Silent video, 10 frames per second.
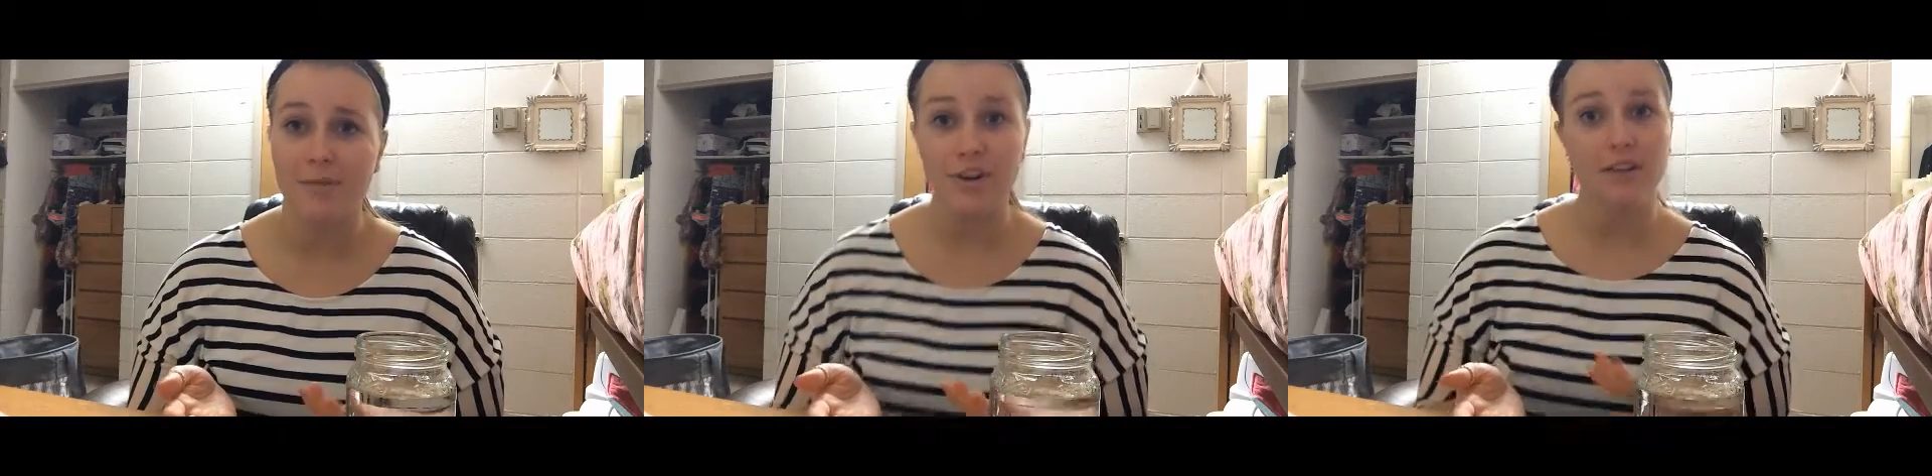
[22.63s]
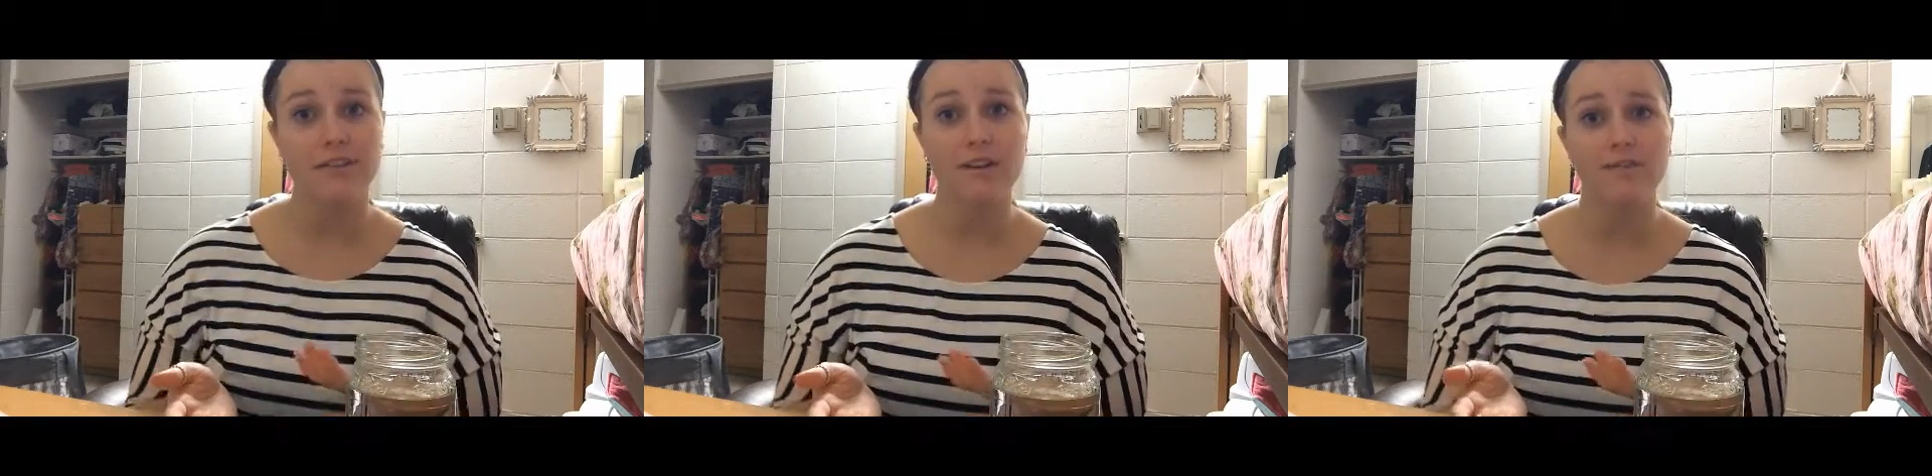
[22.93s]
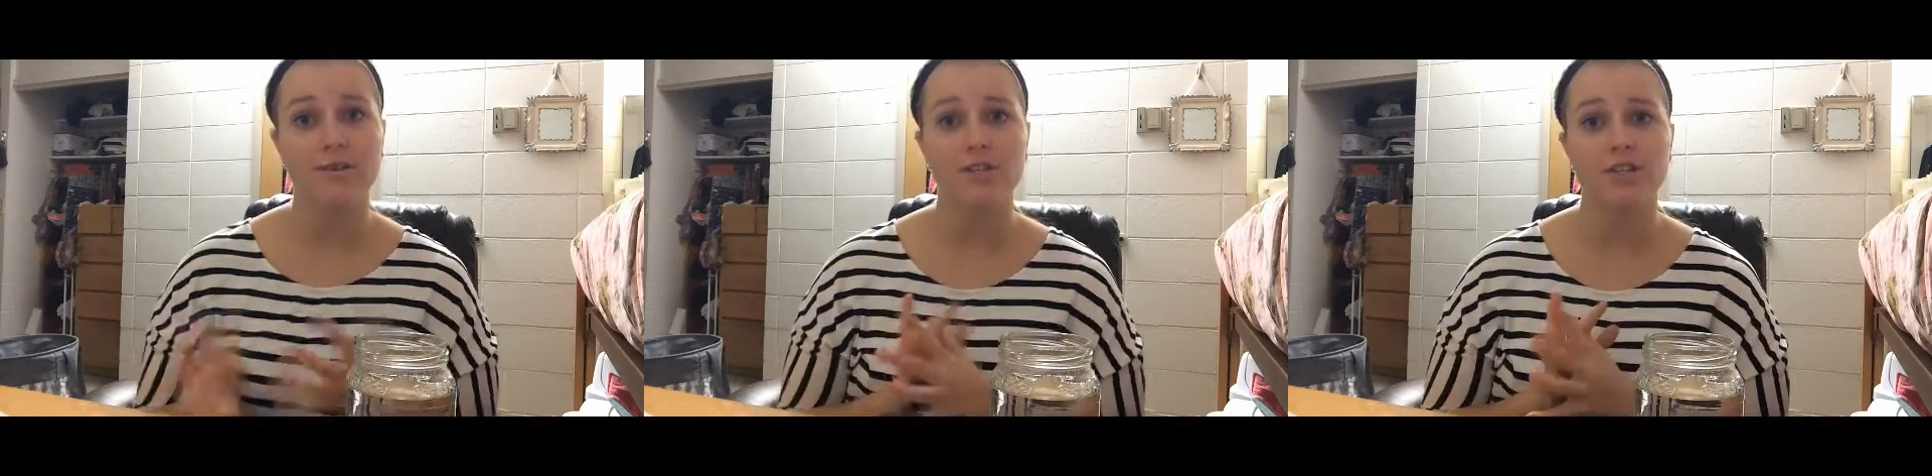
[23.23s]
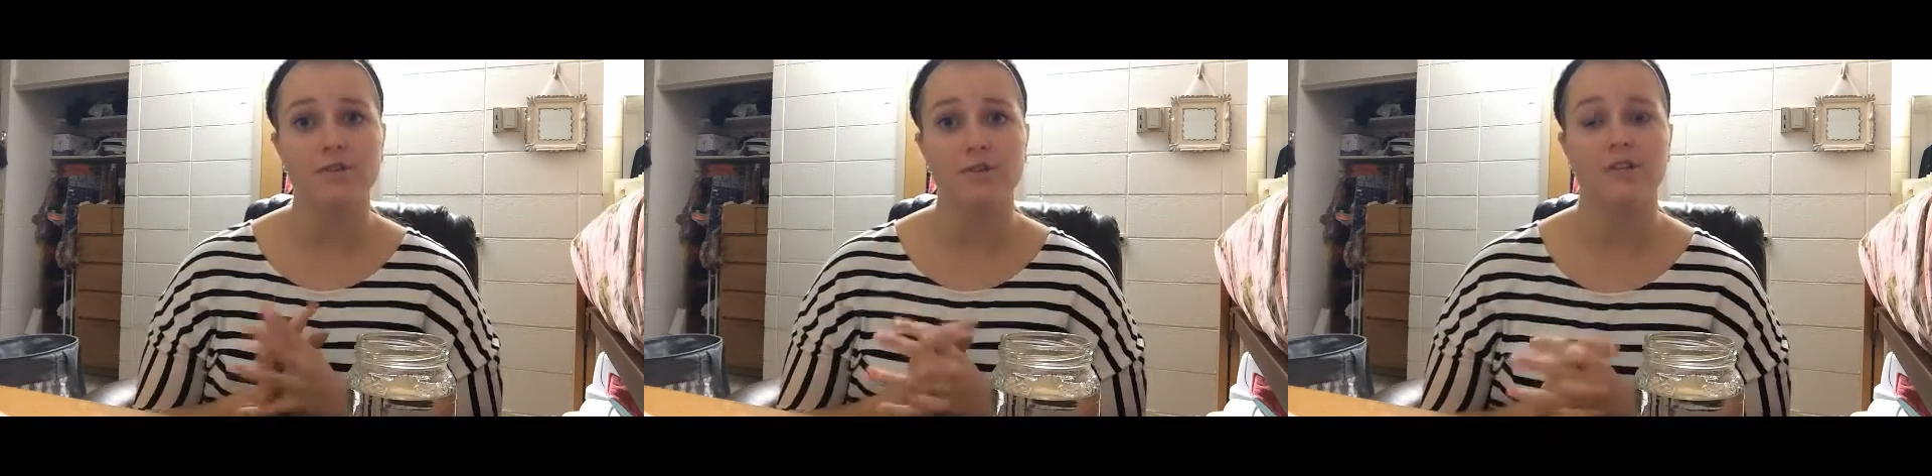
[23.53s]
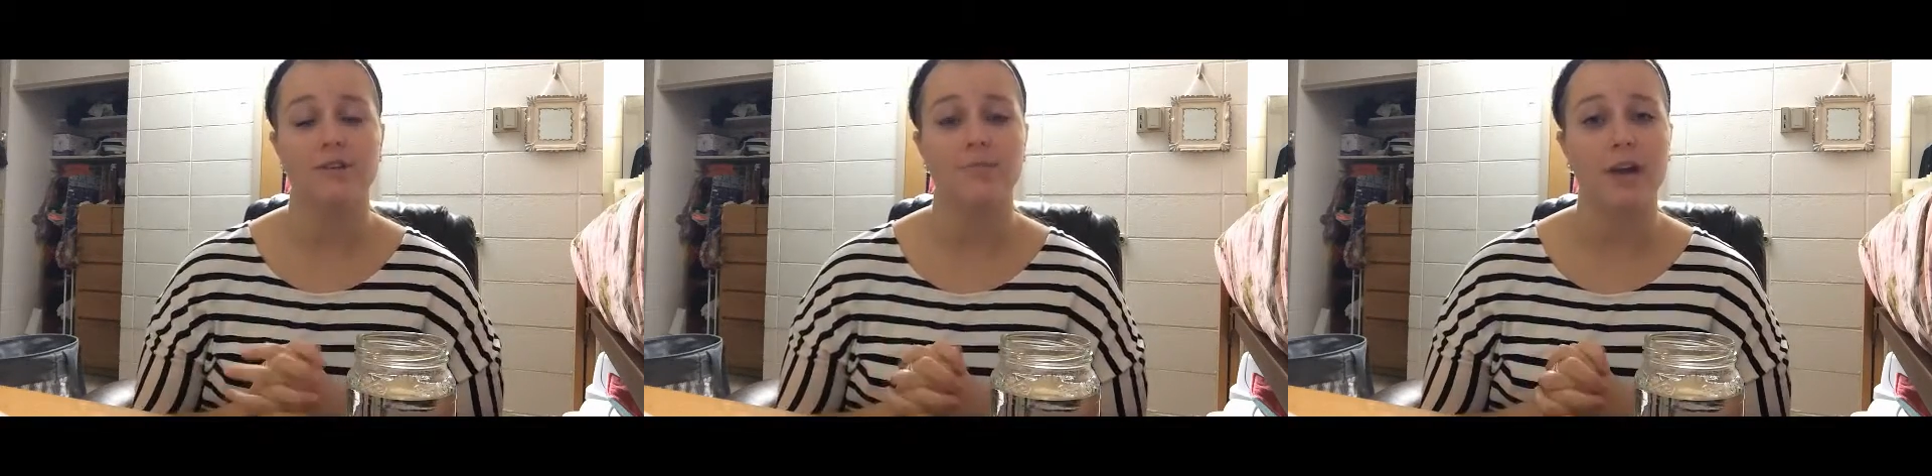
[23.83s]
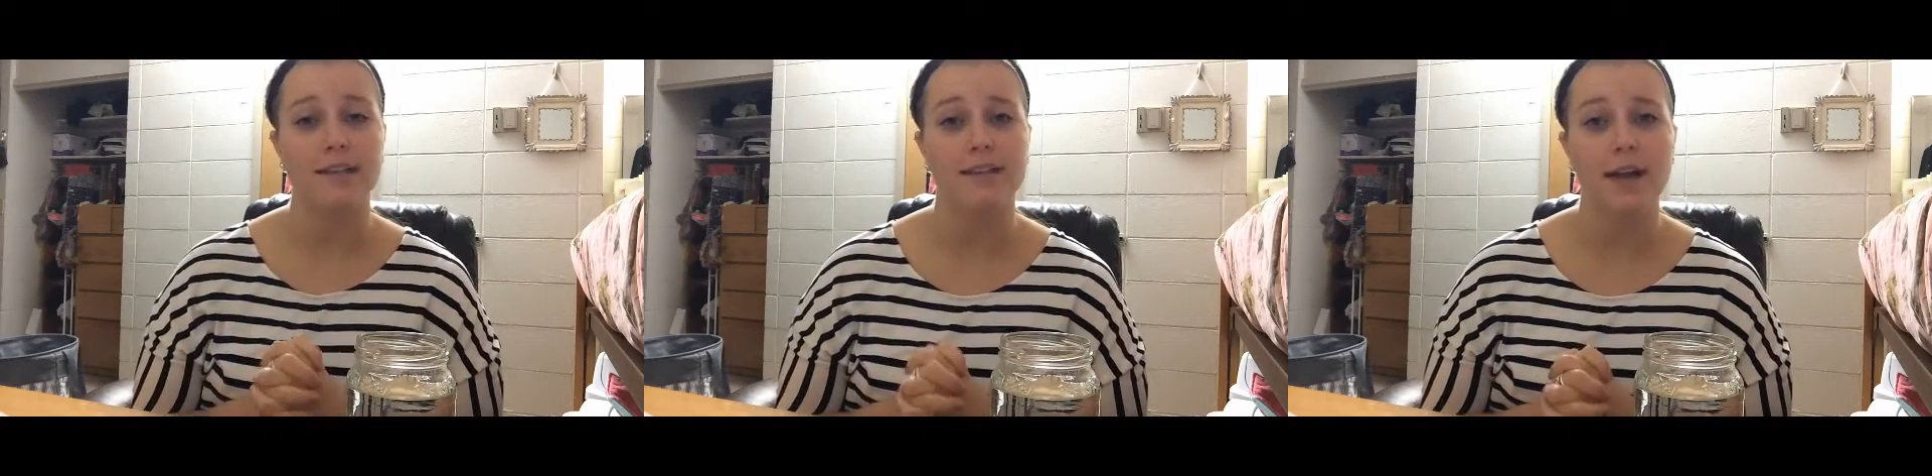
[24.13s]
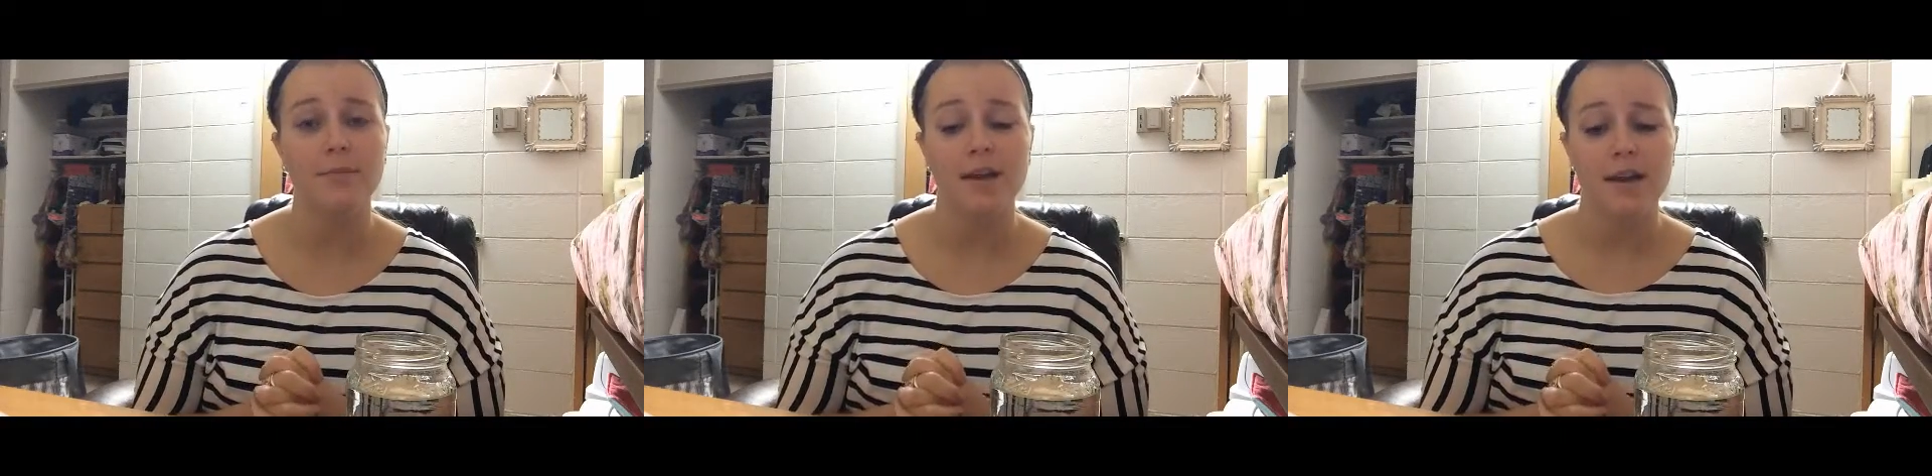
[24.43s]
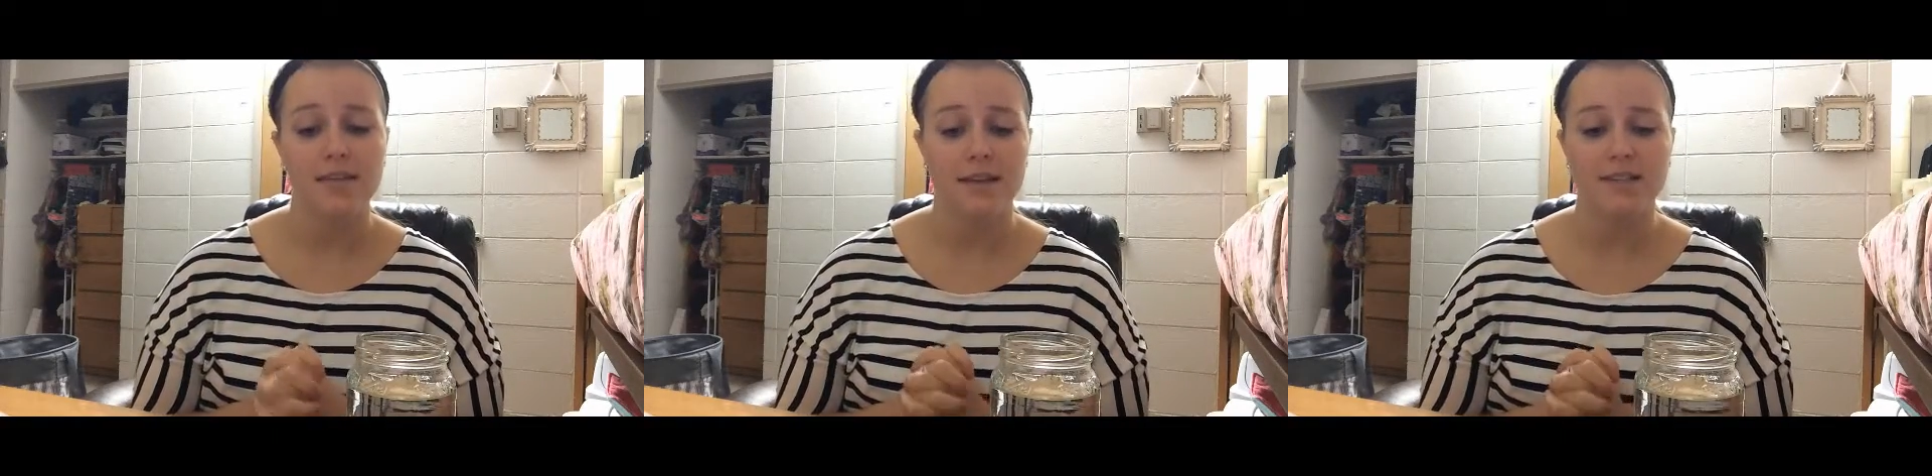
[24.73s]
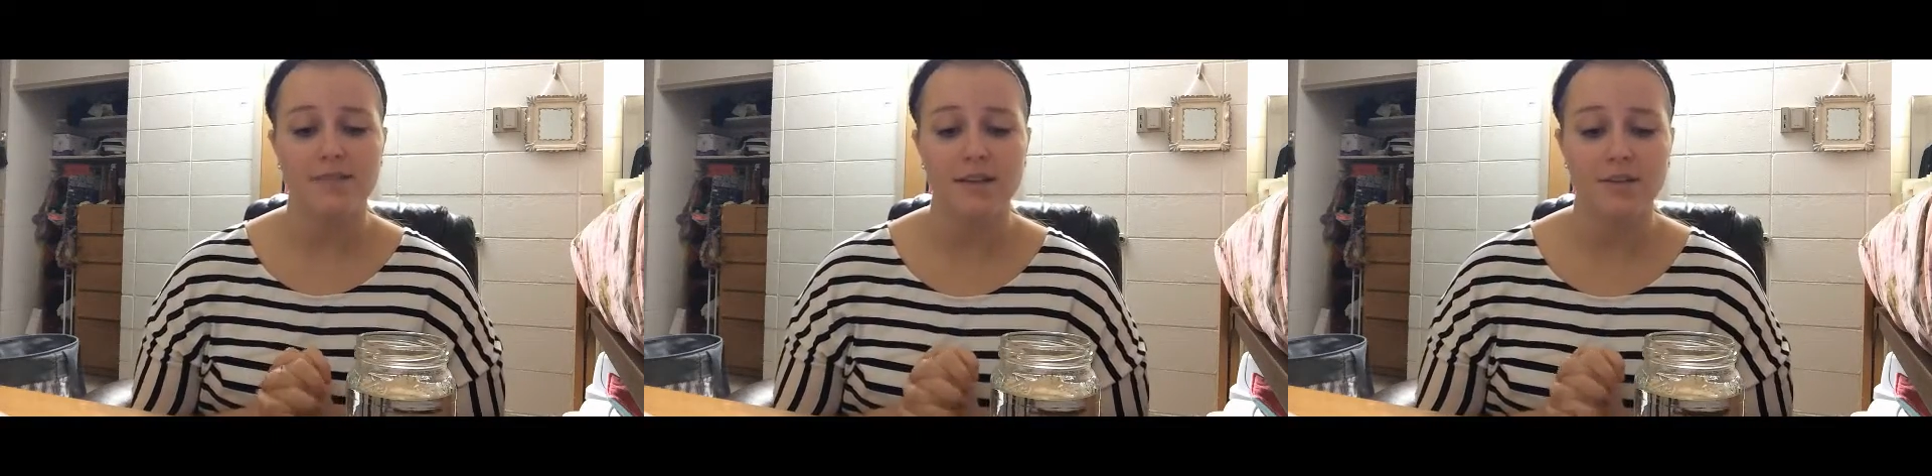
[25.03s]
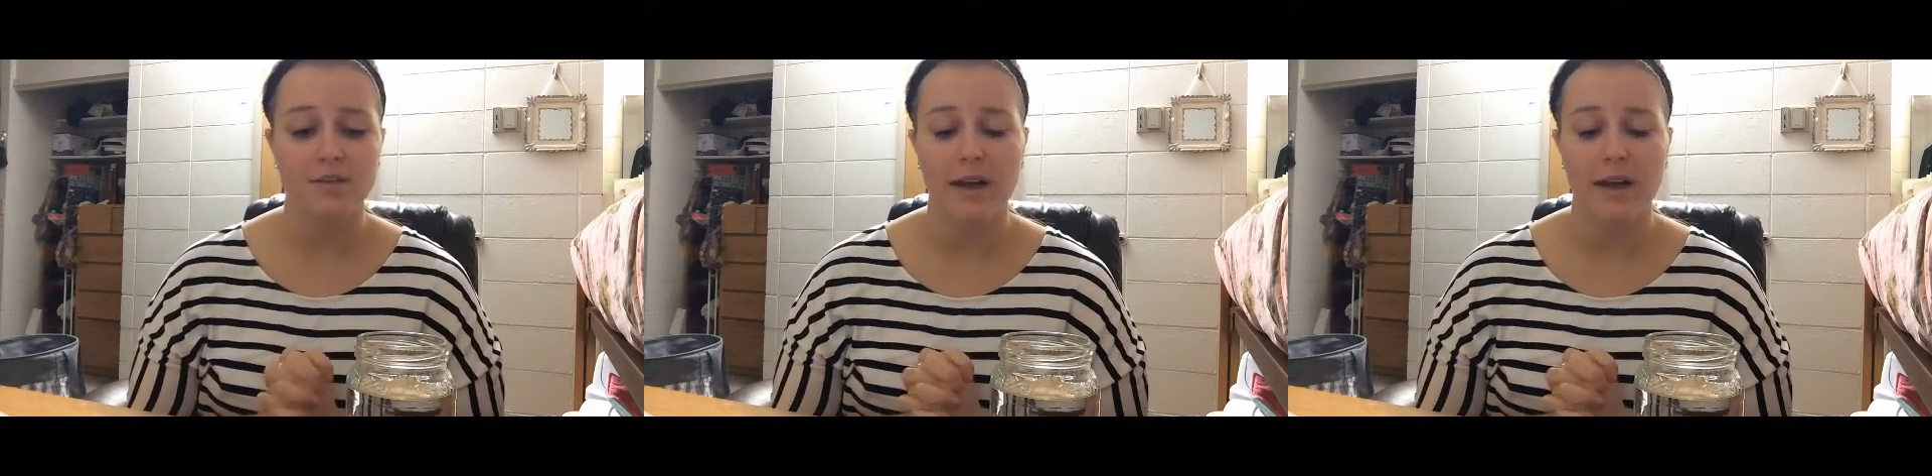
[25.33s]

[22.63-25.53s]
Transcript: or even if you want to do it during Pride time, that's fine too.